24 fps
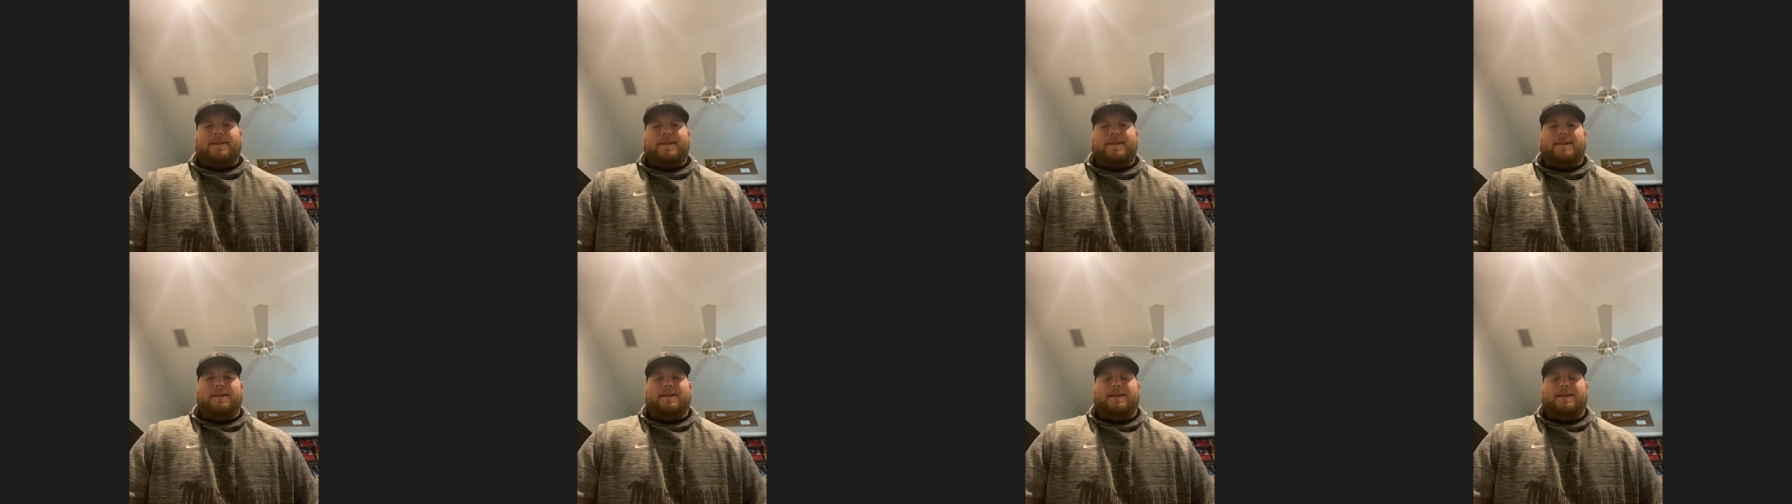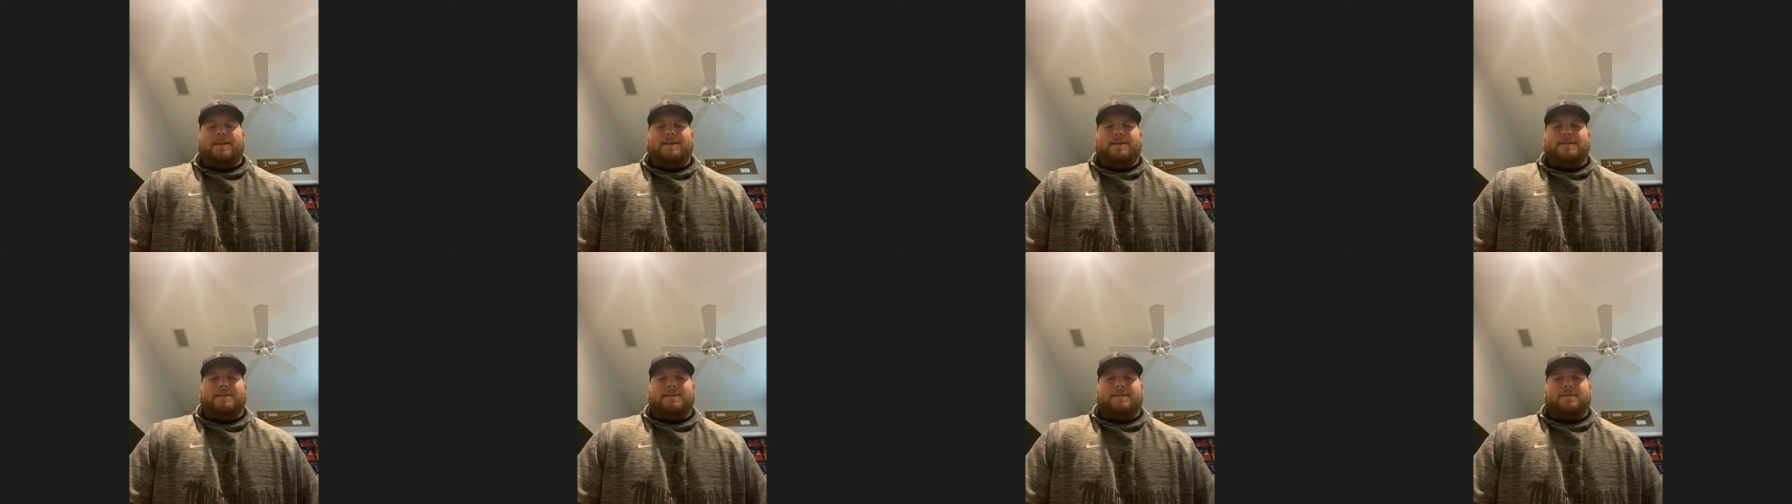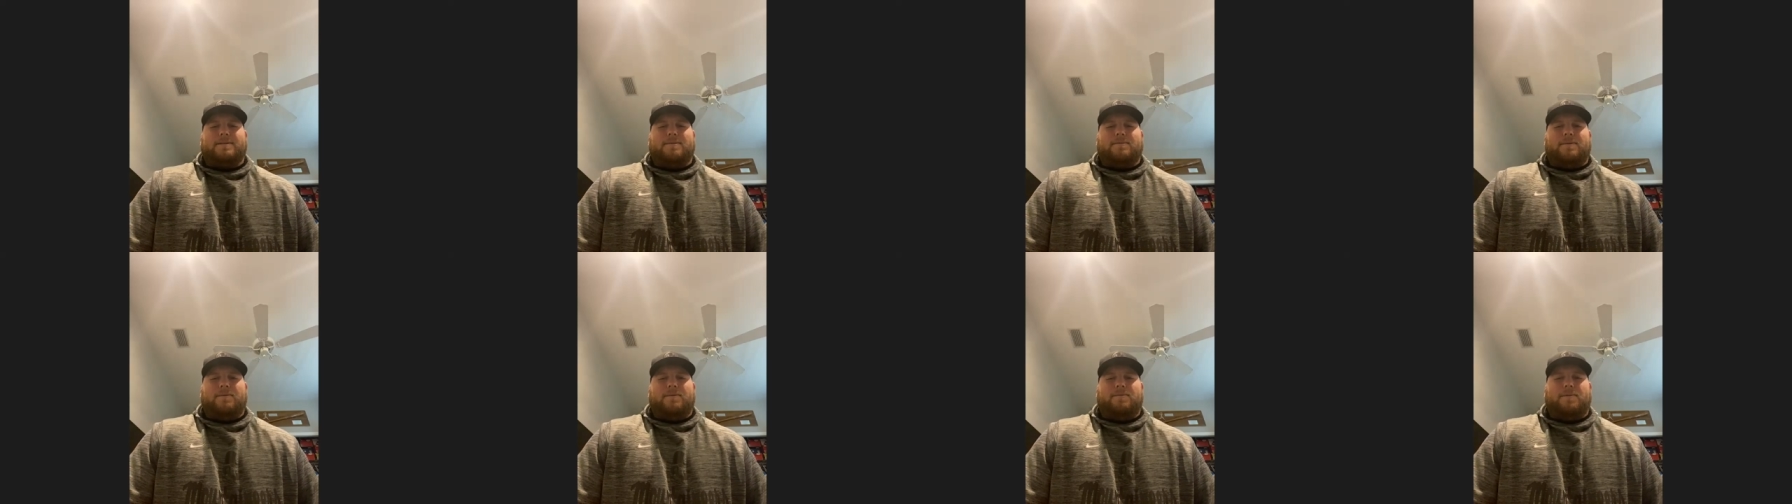is
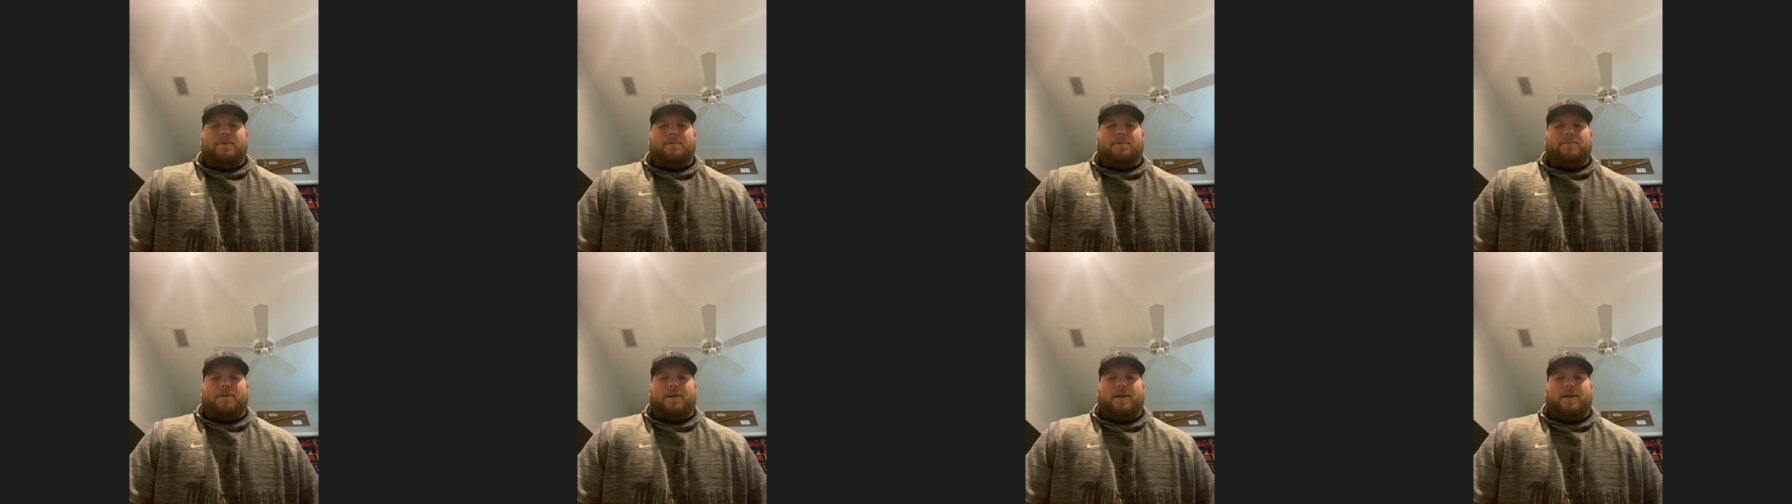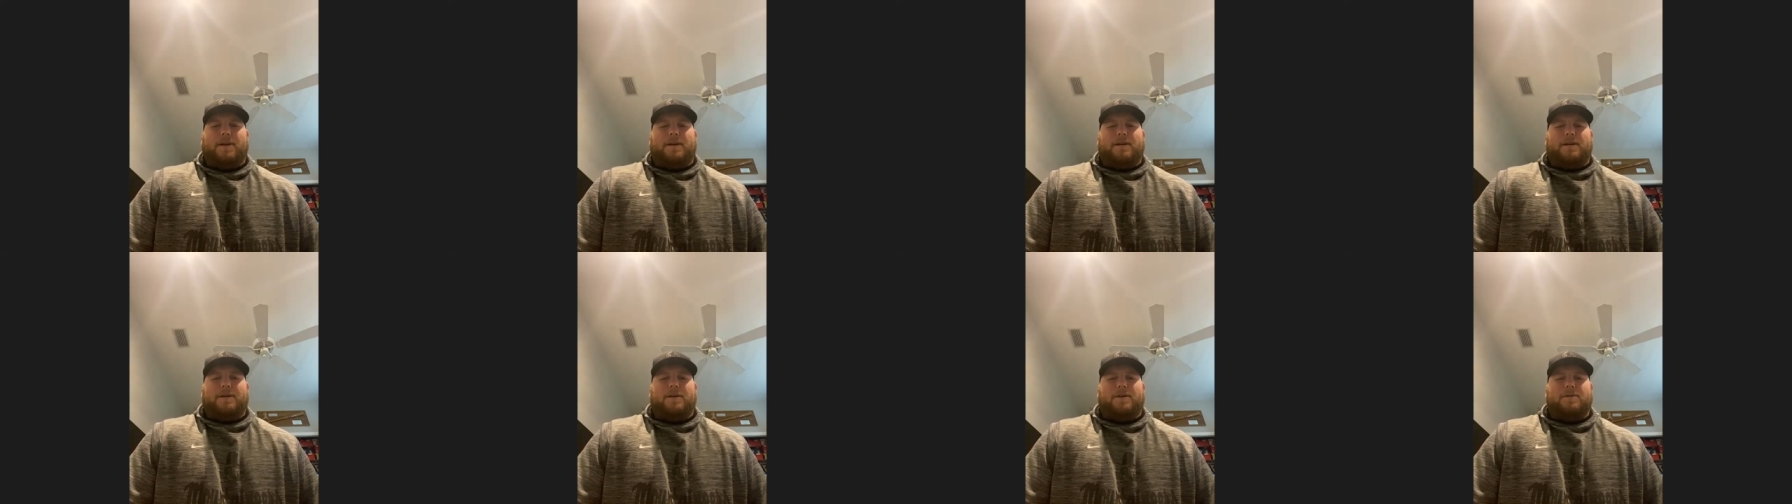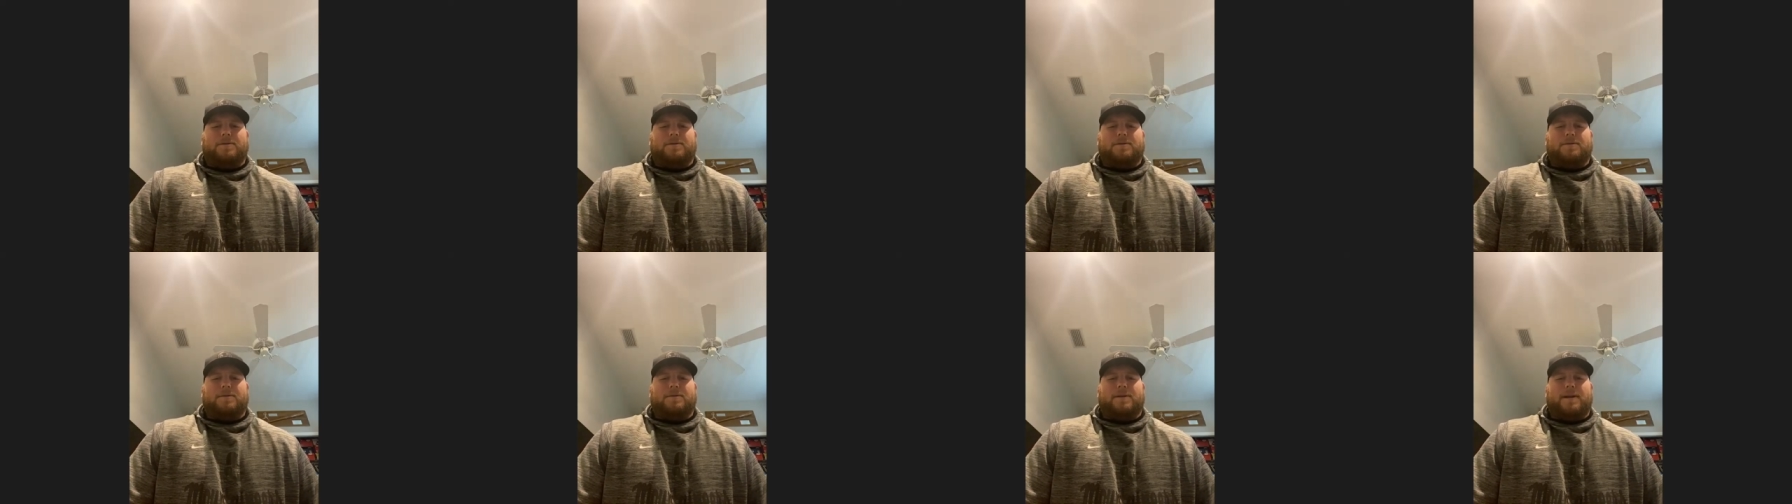when we were playing
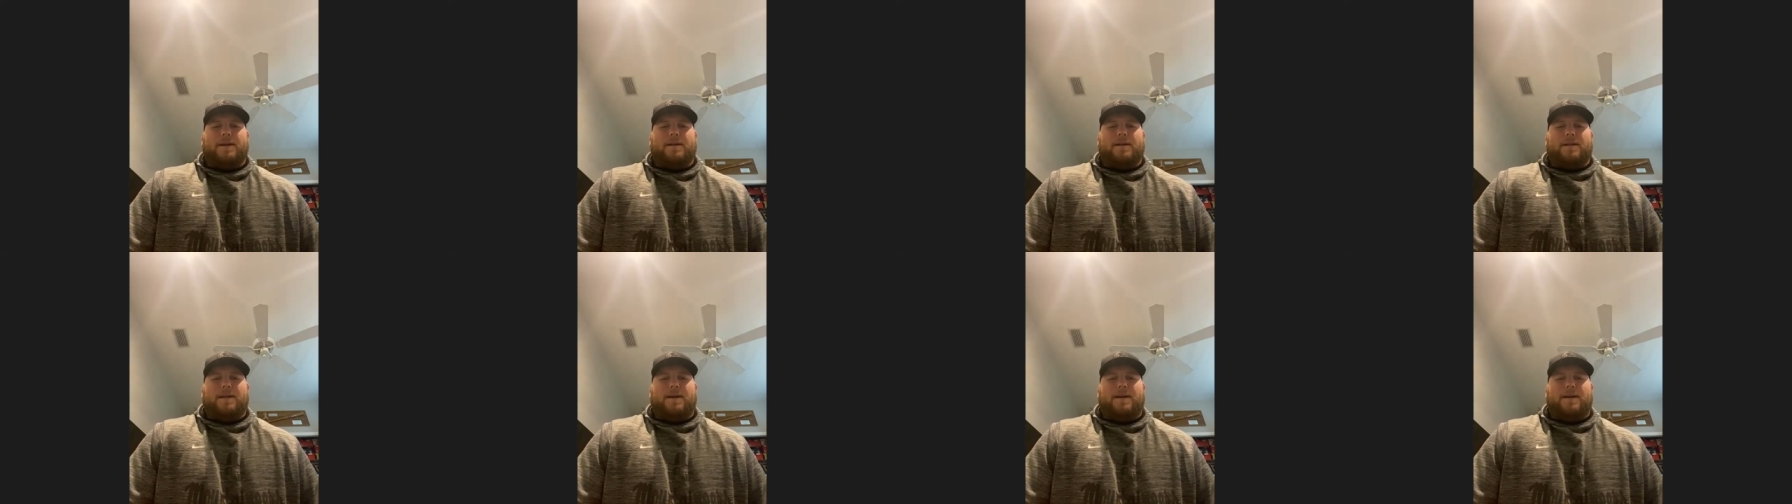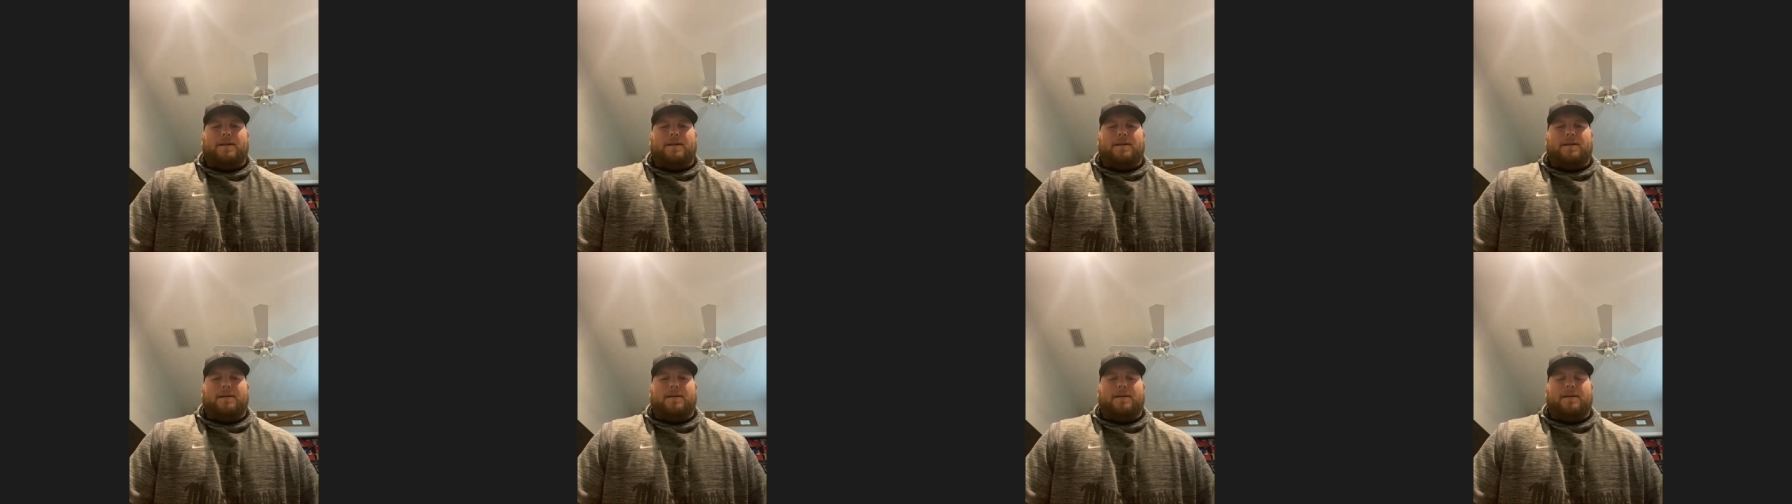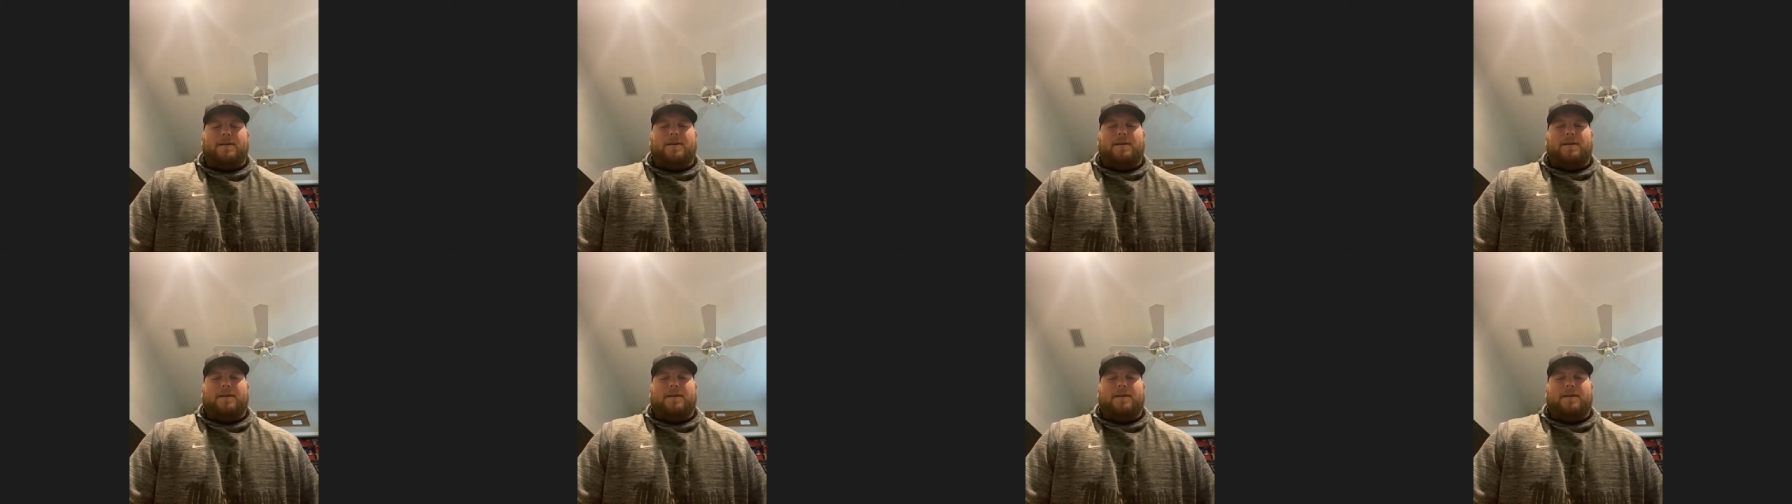Coastal Carolina,